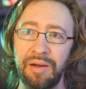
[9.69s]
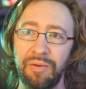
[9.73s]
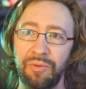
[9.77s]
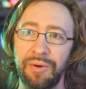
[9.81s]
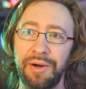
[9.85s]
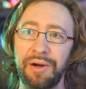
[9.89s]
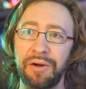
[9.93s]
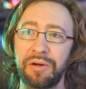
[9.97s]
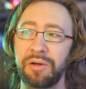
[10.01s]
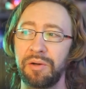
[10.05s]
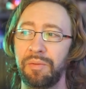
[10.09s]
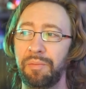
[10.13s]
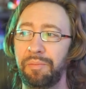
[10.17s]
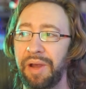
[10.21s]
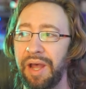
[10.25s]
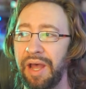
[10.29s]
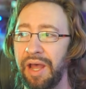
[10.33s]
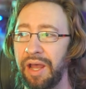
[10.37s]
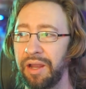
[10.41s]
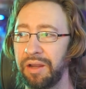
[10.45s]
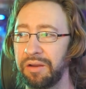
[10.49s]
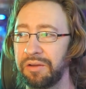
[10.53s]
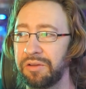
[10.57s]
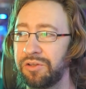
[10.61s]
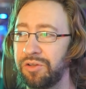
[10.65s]
Welcome
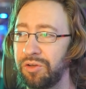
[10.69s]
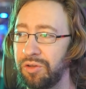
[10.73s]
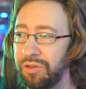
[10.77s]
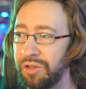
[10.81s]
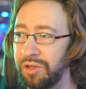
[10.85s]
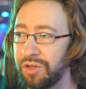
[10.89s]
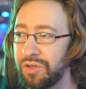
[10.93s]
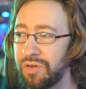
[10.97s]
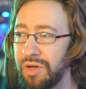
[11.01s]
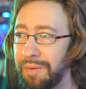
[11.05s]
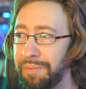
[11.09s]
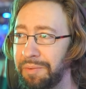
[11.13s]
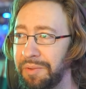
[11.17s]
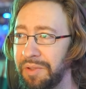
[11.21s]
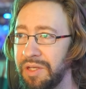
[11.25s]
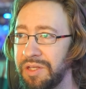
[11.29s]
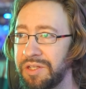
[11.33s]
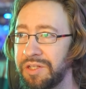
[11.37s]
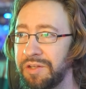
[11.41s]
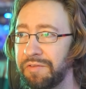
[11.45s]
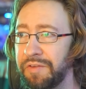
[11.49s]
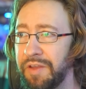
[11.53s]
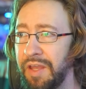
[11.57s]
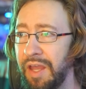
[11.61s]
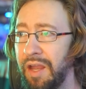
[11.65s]
back to the Trip
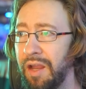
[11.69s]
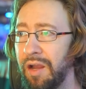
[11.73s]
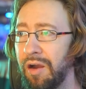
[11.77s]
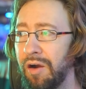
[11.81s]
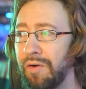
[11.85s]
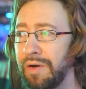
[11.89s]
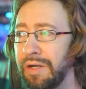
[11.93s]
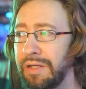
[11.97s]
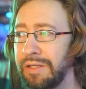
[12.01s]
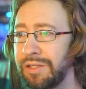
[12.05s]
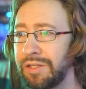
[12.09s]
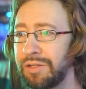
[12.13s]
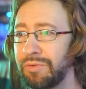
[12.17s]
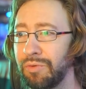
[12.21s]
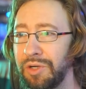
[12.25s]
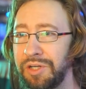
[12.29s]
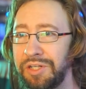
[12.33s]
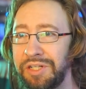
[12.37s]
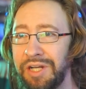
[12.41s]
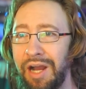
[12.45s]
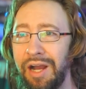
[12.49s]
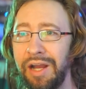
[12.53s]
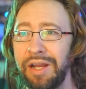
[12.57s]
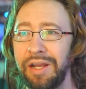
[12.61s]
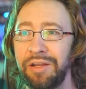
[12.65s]
List of KOists. We're
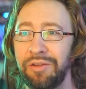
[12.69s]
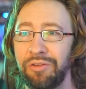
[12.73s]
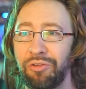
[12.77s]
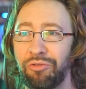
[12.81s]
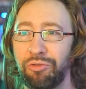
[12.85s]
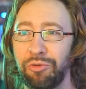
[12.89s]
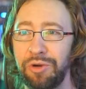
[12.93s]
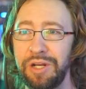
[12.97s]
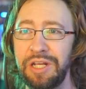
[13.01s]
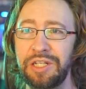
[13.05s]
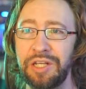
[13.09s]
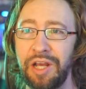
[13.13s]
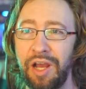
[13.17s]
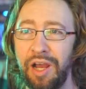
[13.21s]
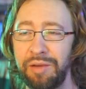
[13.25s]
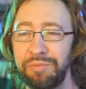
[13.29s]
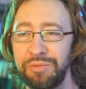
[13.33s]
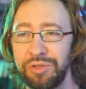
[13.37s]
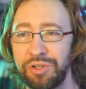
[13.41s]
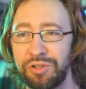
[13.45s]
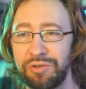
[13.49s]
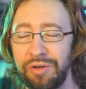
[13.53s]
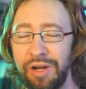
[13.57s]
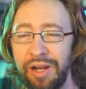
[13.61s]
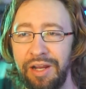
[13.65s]
dying three
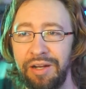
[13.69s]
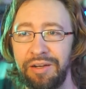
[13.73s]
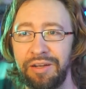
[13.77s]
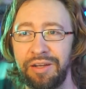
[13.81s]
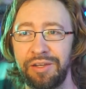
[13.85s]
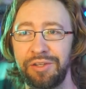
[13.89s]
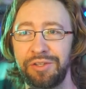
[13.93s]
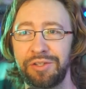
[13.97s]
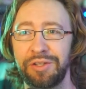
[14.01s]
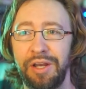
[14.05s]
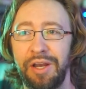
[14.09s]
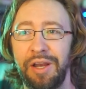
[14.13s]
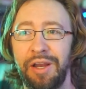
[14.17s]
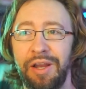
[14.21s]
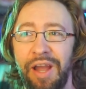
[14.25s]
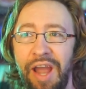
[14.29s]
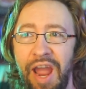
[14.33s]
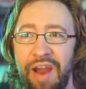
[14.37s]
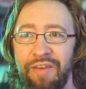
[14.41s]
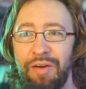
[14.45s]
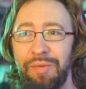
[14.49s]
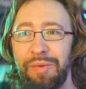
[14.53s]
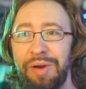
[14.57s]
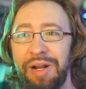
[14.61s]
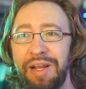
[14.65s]
times straight because
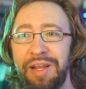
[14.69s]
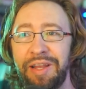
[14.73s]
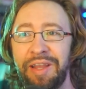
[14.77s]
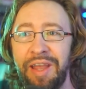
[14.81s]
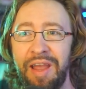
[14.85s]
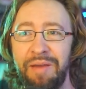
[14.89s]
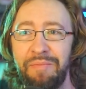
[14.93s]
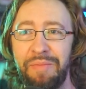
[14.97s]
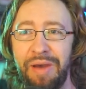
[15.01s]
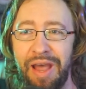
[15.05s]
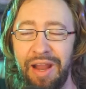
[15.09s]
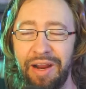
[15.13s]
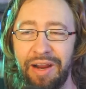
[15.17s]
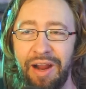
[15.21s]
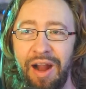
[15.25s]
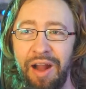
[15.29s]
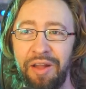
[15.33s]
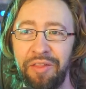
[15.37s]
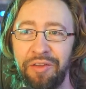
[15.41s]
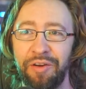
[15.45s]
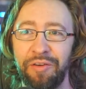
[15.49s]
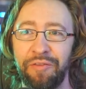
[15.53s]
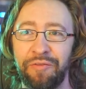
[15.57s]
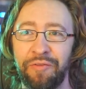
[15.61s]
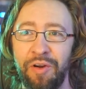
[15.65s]
everybody came back
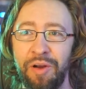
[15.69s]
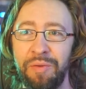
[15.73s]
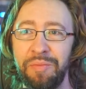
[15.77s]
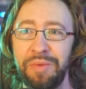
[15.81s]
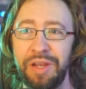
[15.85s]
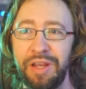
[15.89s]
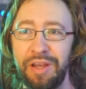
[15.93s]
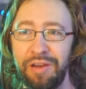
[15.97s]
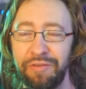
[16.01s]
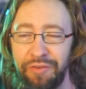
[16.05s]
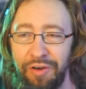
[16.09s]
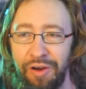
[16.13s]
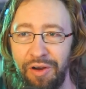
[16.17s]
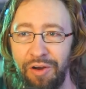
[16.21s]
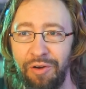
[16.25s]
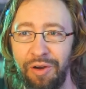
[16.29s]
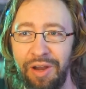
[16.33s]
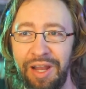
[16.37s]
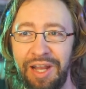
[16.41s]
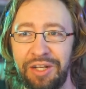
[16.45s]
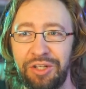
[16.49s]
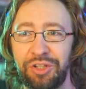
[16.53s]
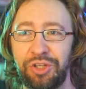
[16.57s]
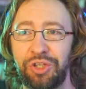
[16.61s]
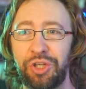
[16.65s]
either from Evo
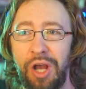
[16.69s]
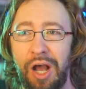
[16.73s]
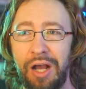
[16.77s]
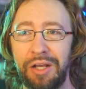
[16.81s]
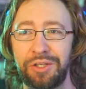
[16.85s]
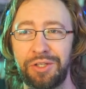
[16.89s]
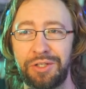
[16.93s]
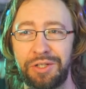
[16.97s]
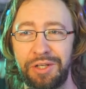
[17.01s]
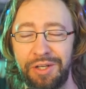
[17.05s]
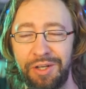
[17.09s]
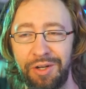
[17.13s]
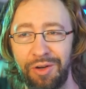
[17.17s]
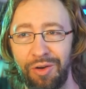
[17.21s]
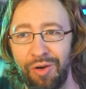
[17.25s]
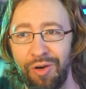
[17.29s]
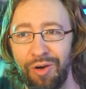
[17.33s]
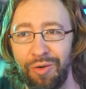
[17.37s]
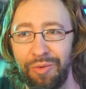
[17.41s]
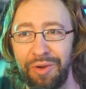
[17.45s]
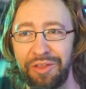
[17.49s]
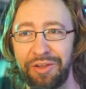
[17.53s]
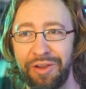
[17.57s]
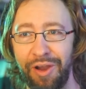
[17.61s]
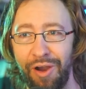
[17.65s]
exhausted
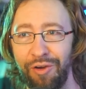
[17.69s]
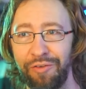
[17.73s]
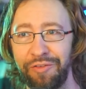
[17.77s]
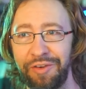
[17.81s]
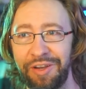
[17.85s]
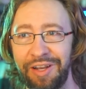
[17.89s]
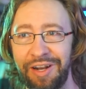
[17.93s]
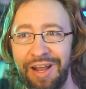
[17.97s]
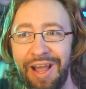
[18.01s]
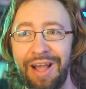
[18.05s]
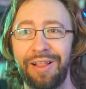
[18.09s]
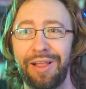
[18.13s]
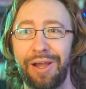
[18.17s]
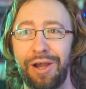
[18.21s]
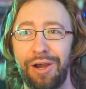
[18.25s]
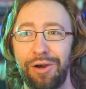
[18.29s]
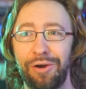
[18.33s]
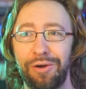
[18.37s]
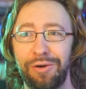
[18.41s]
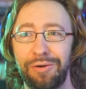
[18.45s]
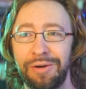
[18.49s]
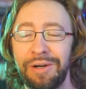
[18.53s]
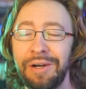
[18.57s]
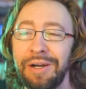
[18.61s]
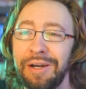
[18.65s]
or with COVID.
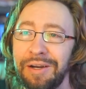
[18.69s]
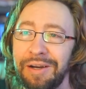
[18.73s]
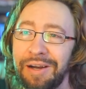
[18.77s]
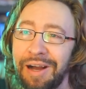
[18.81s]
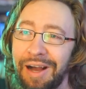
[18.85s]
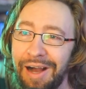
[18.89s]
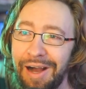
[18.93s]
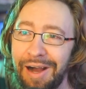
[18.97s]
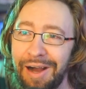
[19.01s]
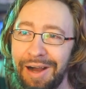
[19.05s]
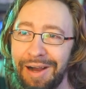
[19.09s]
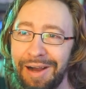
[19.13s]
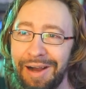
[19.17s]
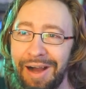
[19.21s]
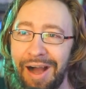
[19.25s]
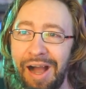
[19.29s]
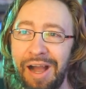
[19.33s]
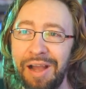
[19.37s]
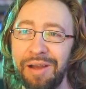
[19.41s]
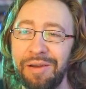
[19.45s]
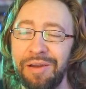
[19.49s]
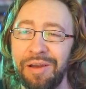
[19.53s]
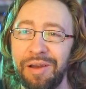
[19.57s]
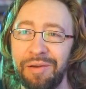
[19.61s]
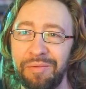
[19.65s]
Hello, uh,
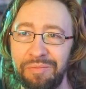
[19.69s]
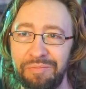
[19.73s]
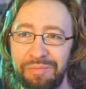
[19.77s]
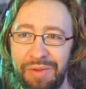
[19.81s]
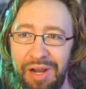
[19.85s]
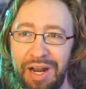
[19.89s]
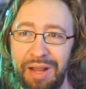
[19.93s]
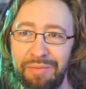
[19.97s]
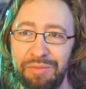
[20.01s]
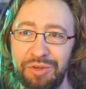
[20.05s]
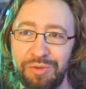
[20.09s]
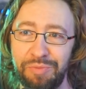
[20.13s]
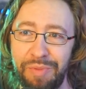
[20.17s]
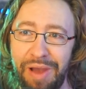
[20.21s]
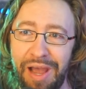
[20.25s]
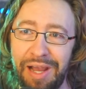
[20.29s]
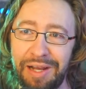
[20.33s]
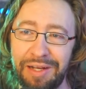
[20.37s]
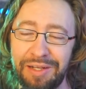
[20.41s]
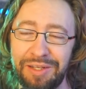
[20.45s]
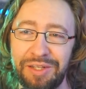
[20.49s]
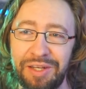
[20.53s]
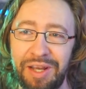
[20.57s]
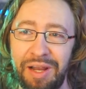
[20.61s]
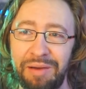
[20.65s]
I my name is
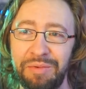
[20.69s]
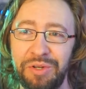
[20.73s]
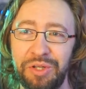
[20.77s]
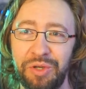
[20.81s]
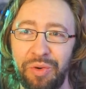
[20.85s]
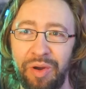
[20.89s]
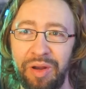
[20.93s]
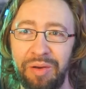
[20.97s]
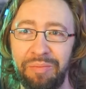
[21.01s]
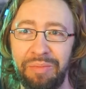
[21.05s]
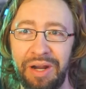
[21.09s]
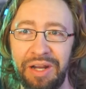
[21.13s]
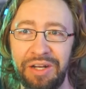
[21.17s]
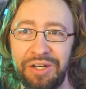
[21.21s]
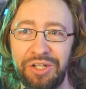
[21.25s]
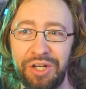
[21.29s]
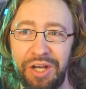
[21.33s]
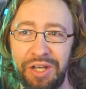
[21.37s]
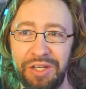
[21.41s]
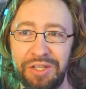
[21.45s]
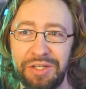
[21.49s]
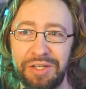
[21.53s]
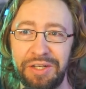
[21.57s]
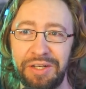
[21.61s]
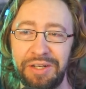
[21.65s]
Max. I'm joined by
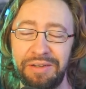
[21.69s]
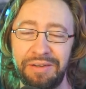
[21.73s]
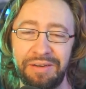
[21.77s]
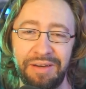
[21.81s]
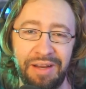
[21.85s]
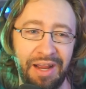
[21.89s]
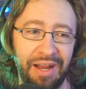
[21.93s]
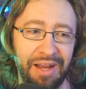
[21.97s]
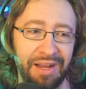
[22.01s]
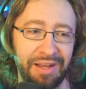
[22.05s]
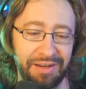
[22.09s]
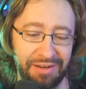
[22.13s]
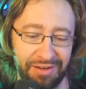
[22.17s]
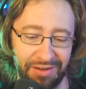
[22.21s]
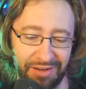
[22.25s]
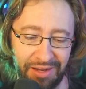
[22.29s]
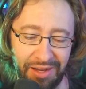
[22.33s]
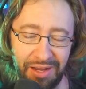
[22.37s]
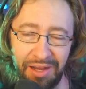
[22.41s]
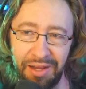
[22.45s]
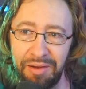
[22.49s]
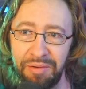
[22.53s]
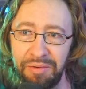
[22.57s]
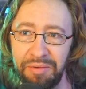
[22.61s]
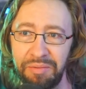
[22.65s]
Justin, and
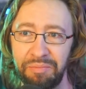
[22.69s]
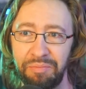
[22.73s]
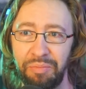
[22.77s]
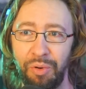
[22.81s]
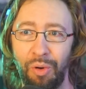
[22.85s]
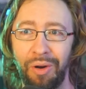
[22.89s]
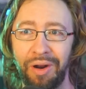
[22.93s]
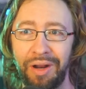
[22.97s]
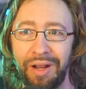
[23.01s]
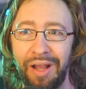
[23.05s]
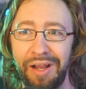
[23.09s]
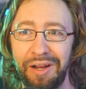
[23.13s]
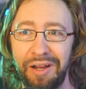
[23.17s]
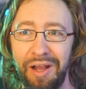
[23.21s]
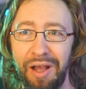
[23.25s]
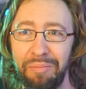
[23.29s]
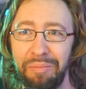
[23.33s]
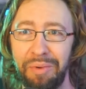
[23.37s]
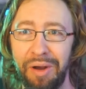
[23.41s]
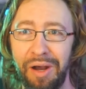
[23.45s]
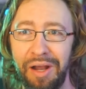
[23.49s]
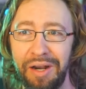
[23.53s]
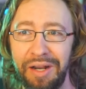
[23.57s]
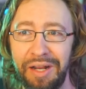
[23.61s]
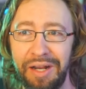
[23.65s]
uh, poor guy got
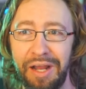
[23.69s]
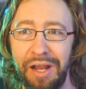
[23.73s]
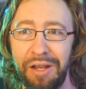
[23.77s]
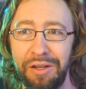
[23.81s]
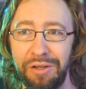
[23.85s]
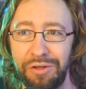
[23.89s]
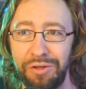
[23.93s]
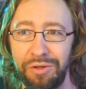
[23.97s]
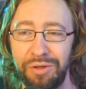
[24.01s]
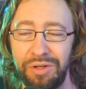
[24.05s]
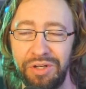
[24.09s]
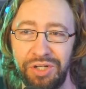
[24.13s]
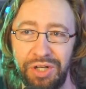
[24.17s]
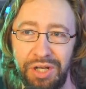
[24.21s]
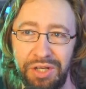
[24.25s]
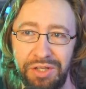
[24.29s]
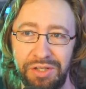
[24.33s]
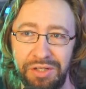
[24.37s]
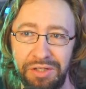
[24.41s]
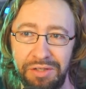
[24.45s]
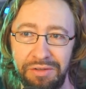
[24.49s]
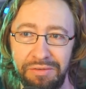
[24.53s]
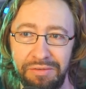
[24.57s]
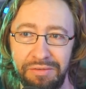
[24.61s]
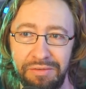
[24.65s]
bodied. How you doing,
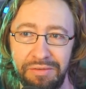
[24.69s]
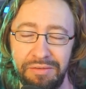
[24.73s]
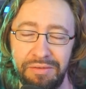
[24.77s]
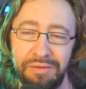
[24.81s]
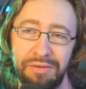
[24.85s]
Justin?